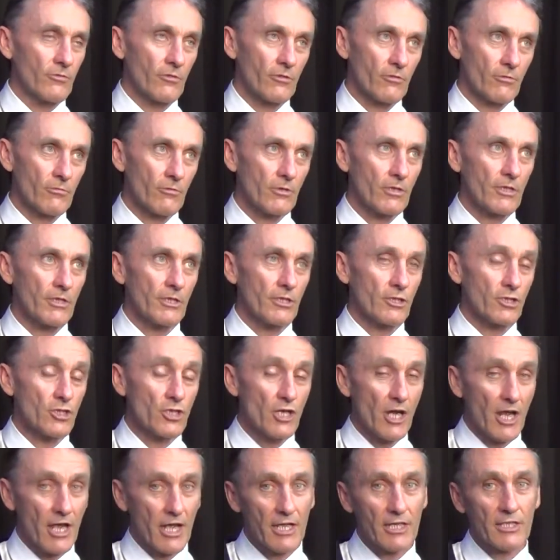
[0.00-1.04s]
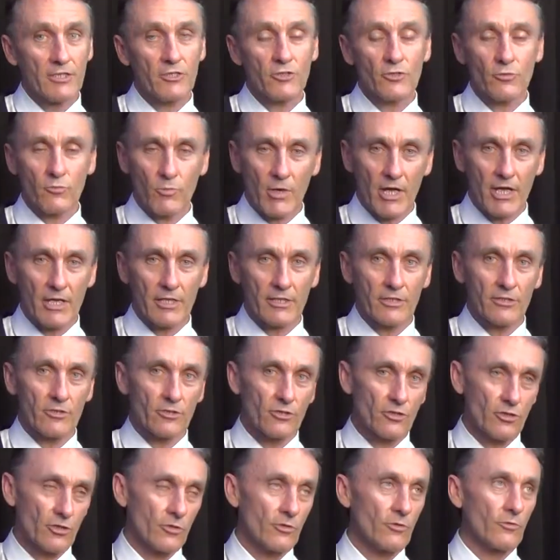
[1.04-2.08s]
3, change. 1,
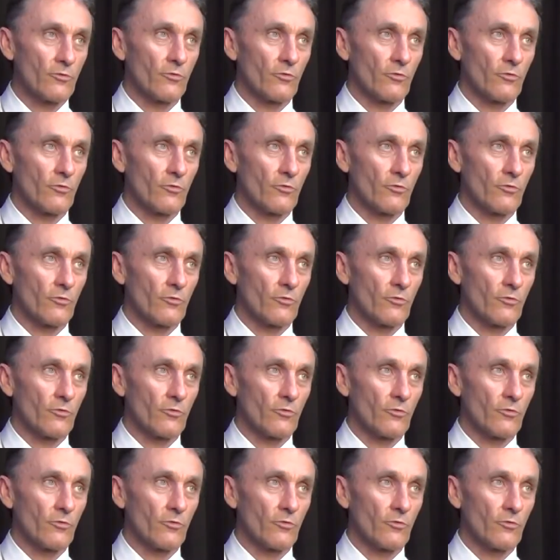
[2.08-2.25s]
2,